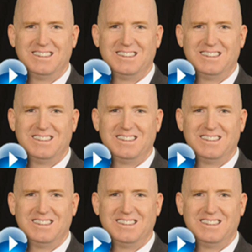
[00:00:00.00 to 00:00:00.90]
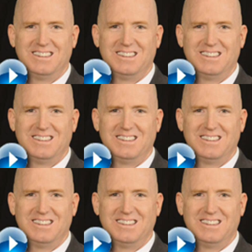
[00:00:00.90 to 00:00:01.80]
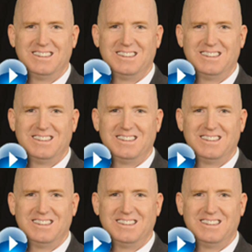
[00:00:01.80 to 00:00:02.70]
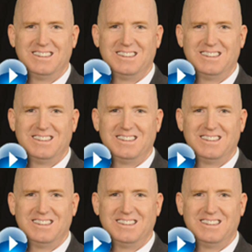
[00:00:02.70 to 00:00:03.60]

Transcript: This is a still picture; no speech is visible.